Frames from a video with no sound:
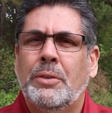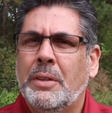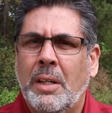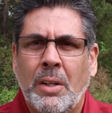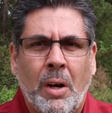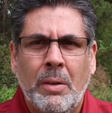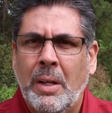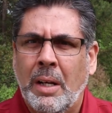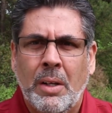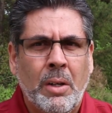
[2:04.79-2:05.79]
there's a
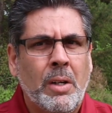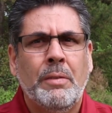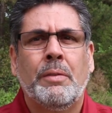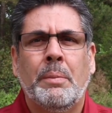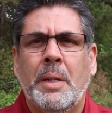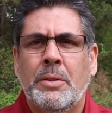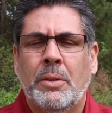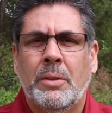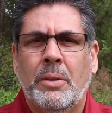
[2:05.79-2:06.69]
lot of information